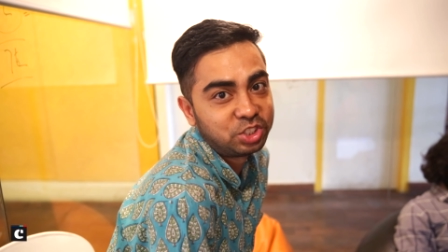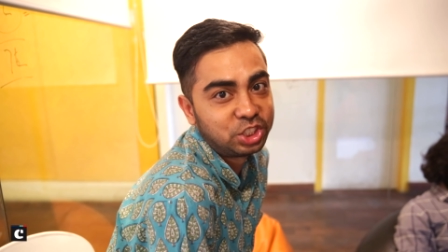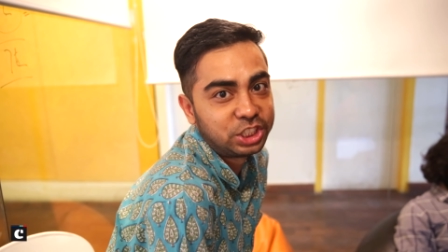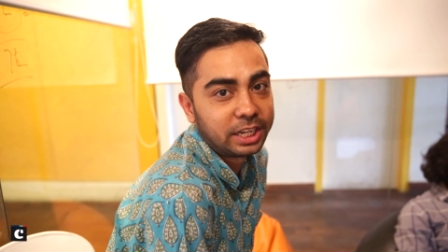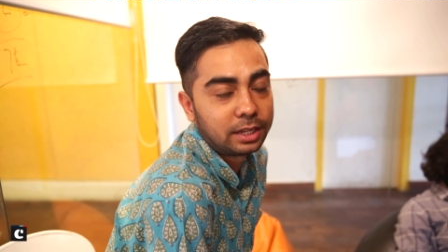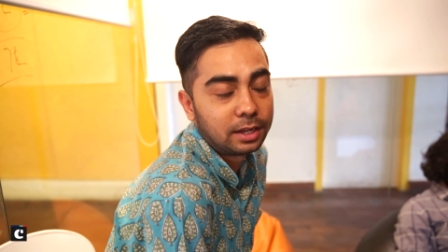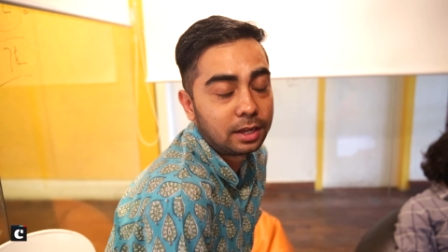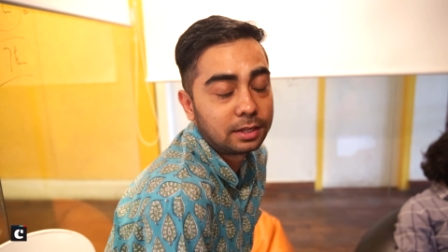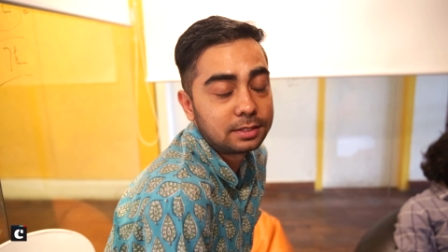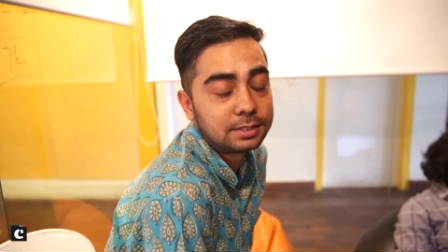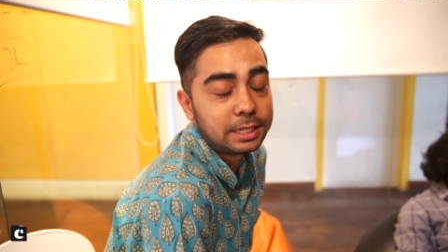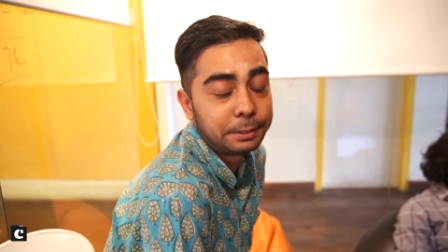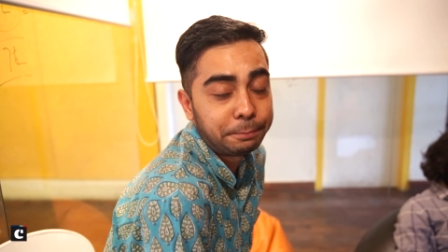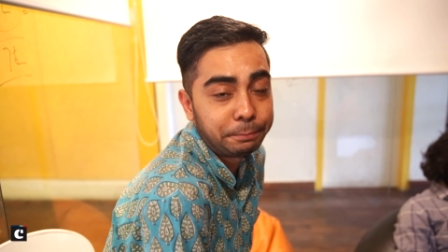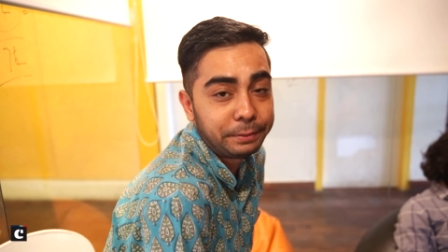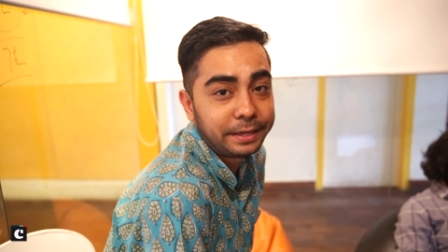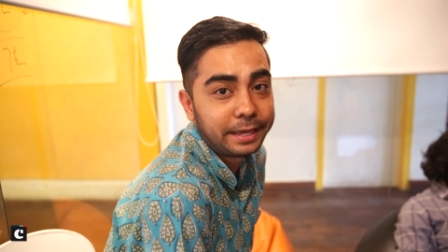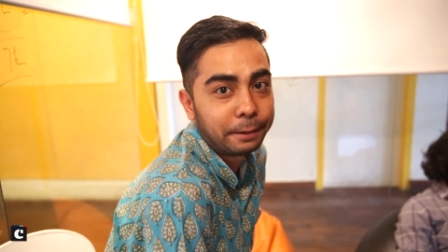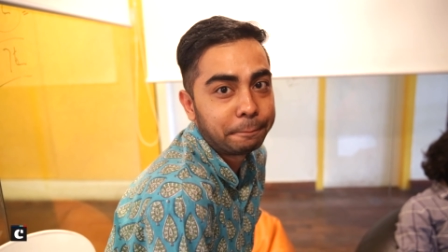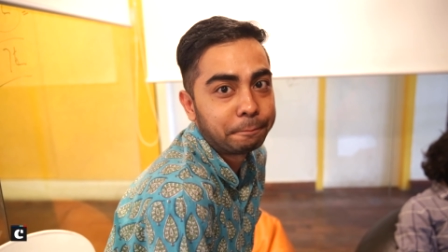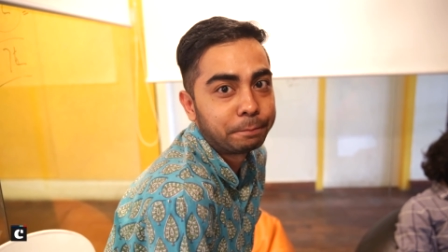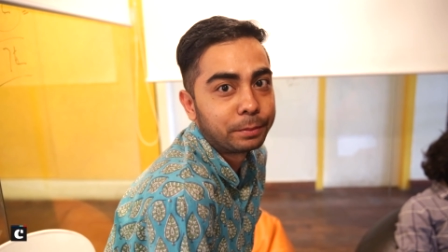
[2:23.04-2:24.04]

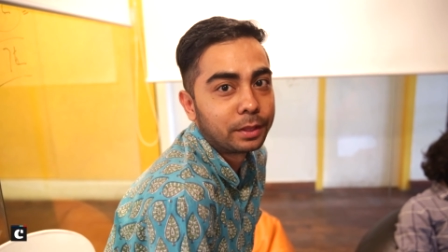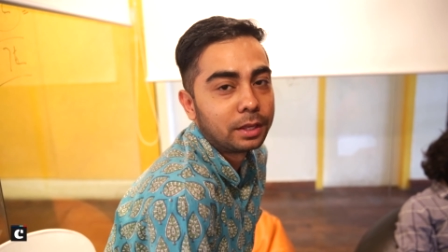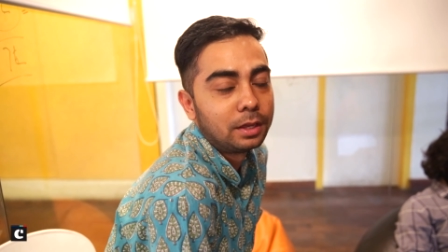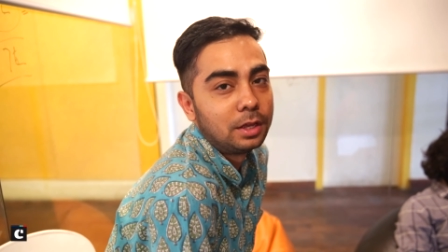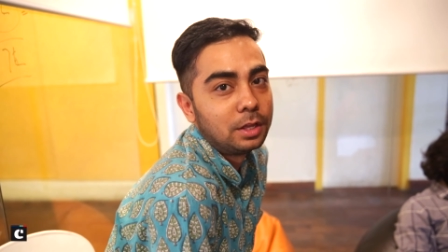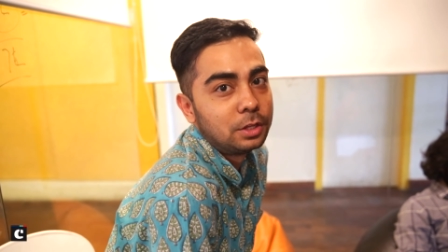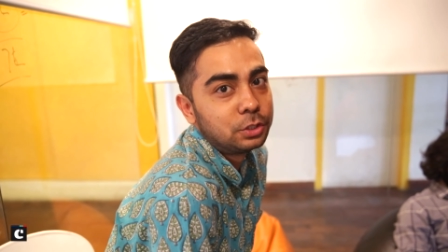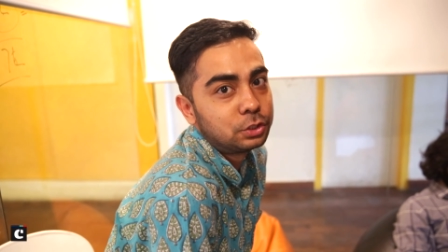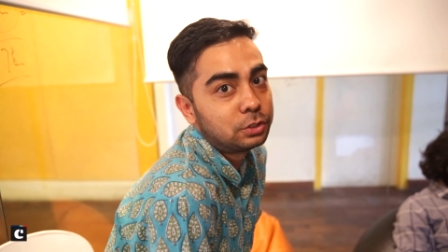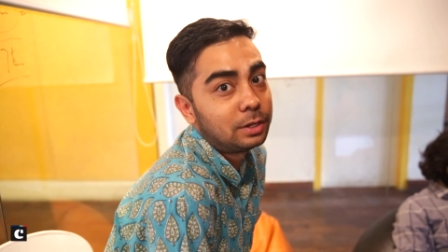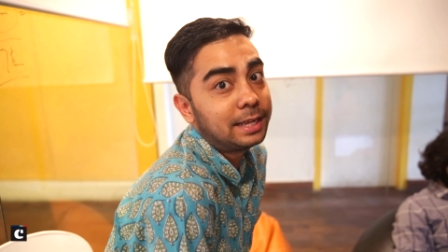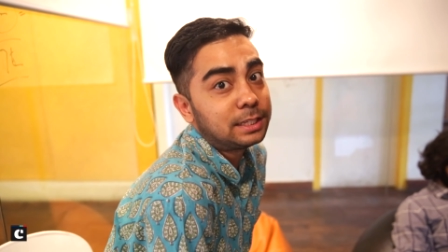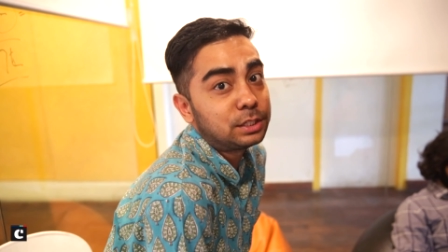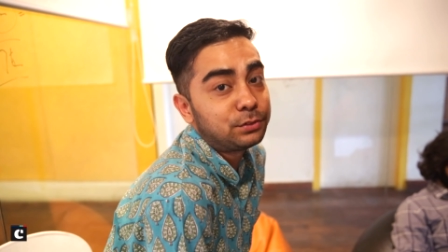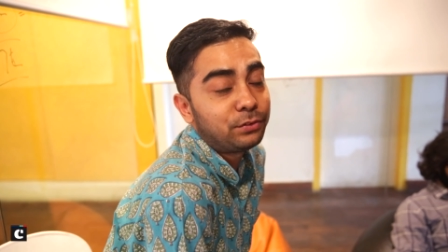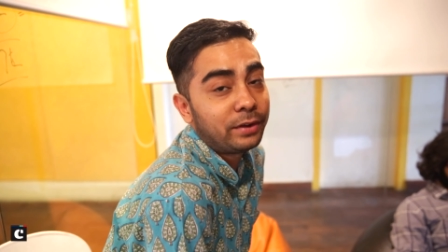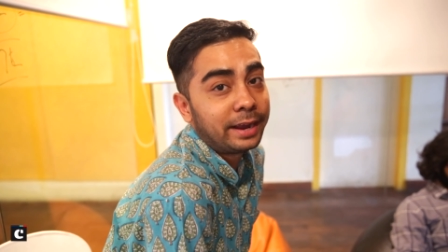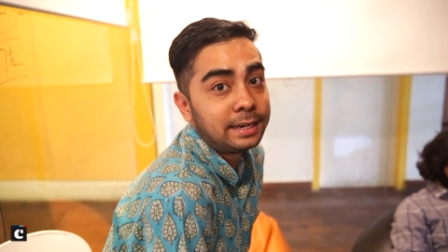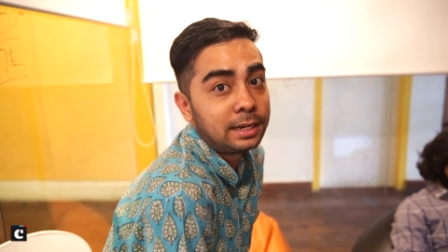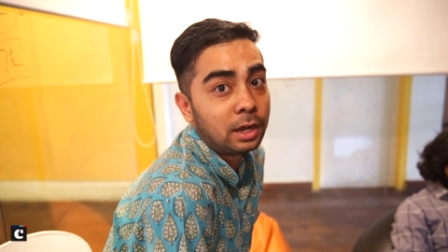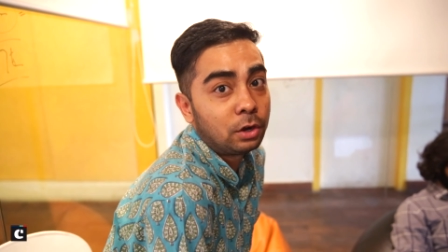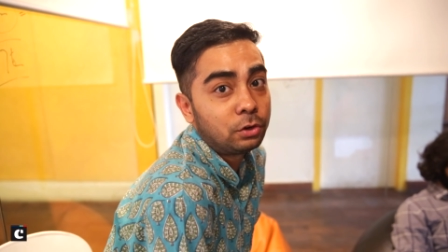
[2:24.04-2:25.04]
CPM. So let's
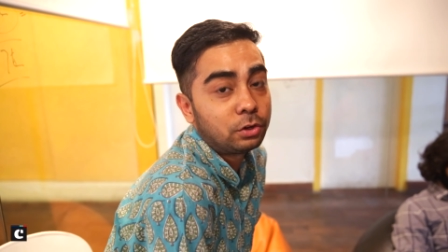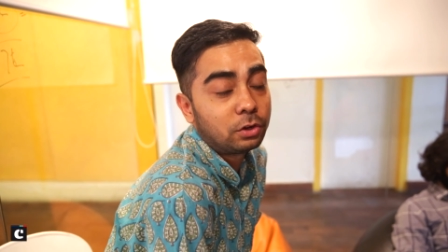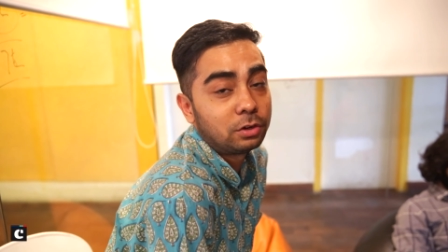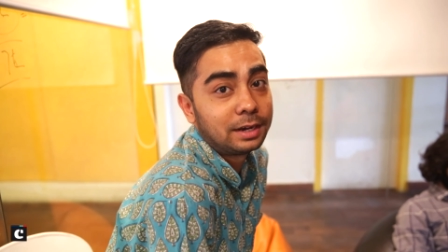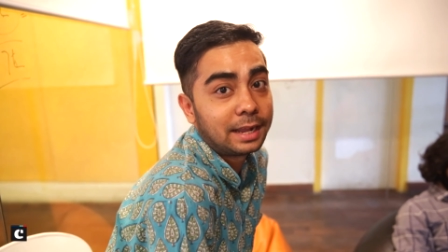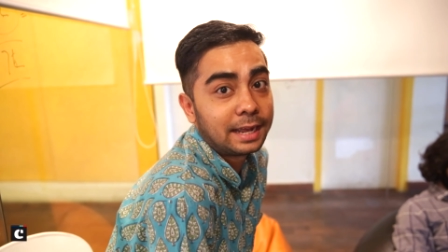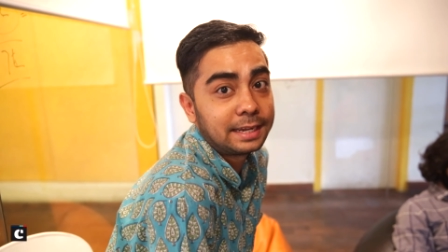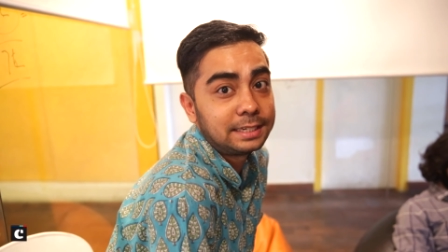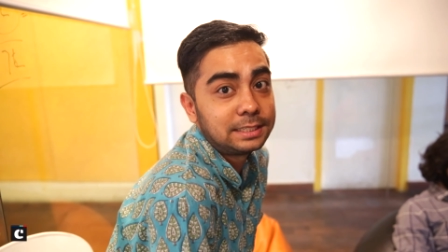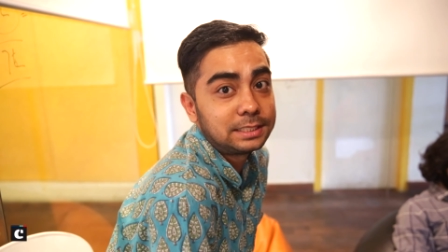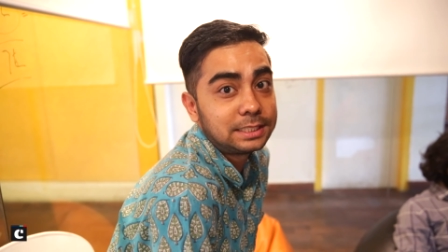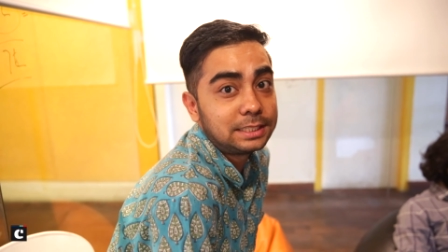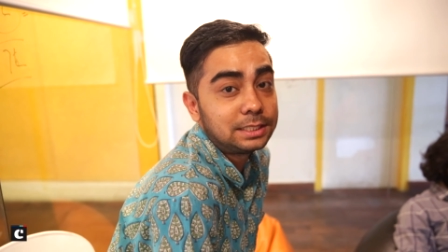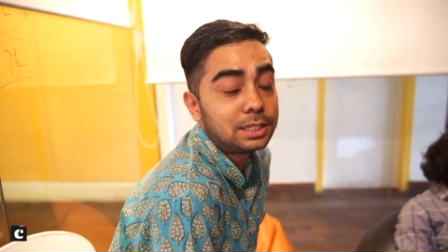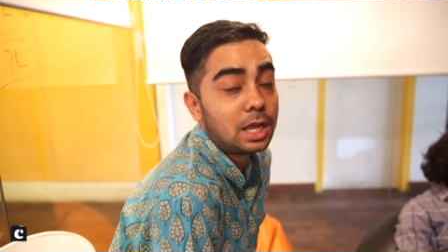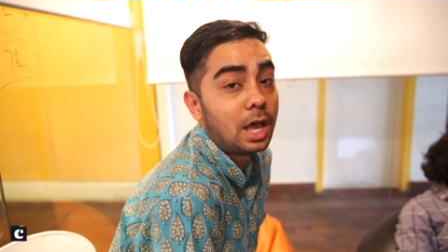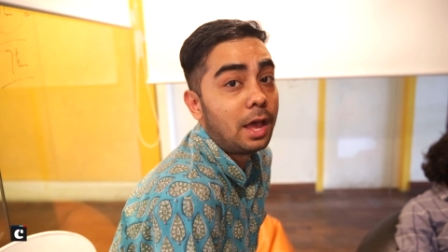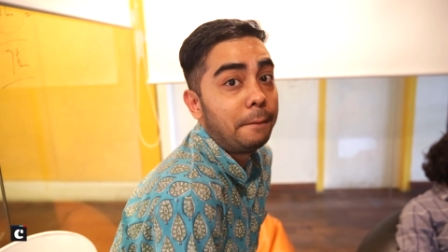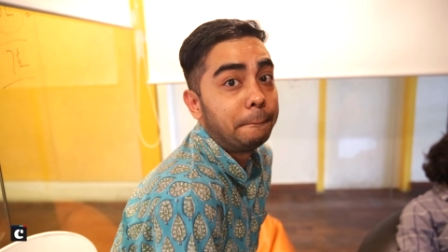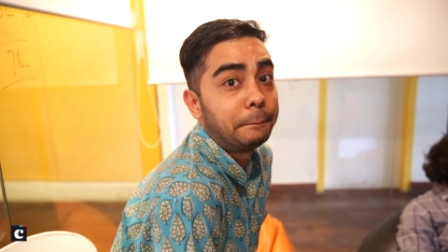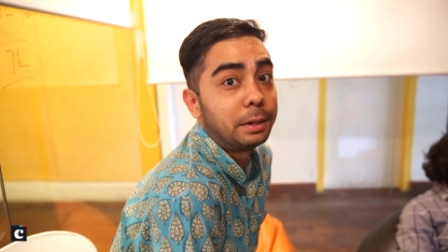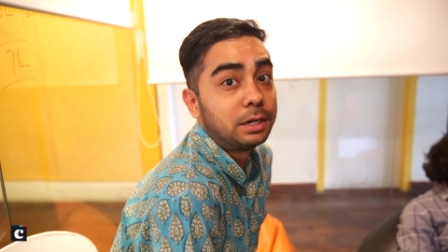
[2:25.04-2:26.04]
find out on 19.